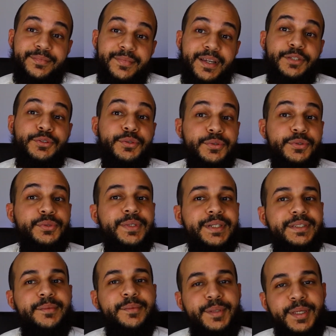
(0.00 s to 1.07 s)
I told you
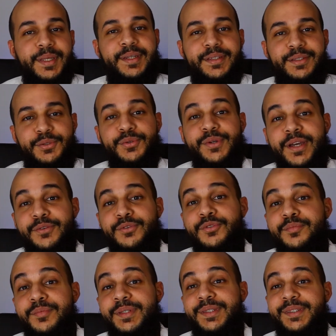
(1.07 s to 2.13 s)
at the beginning, you
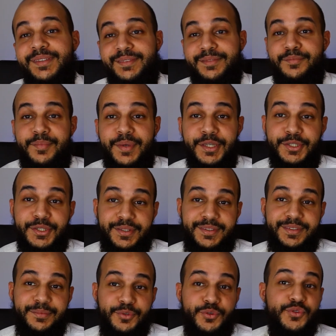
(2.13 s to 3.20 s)
cannot be
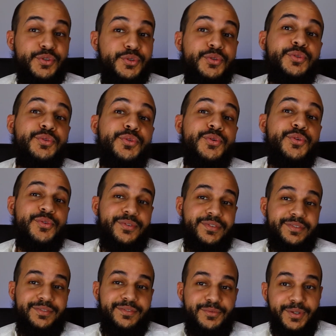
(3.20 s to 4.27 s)
patient because you don't know
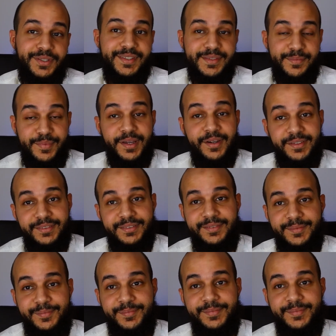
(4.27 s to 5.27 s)
what is behind.